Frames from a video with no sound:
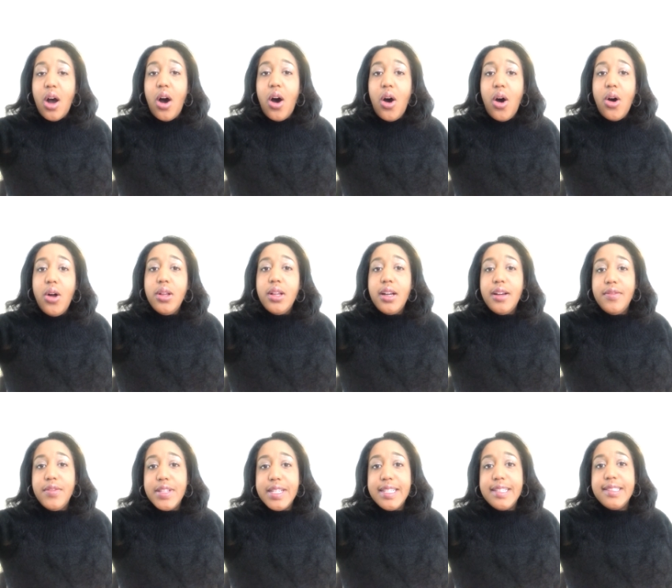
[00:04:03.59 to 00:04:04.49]
All
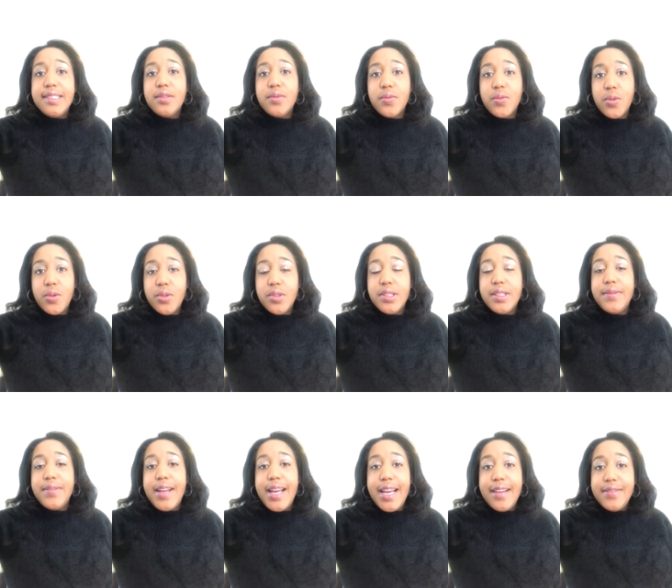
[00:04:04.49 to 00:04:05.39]
of these rules
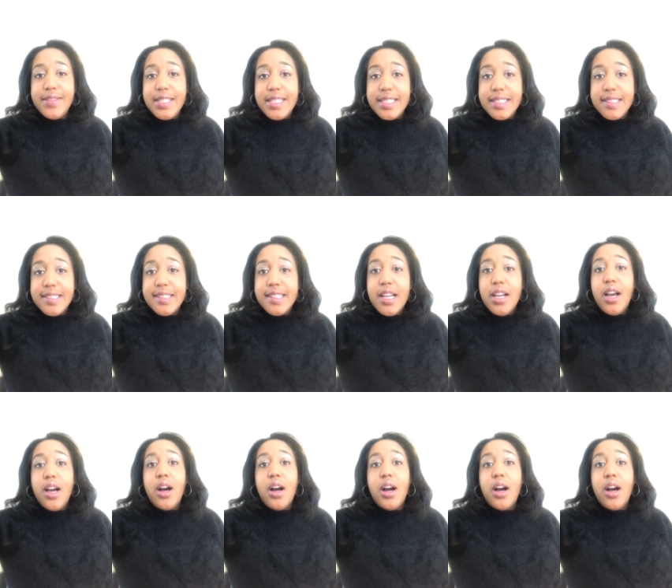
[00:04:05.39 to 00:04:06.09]
of evidence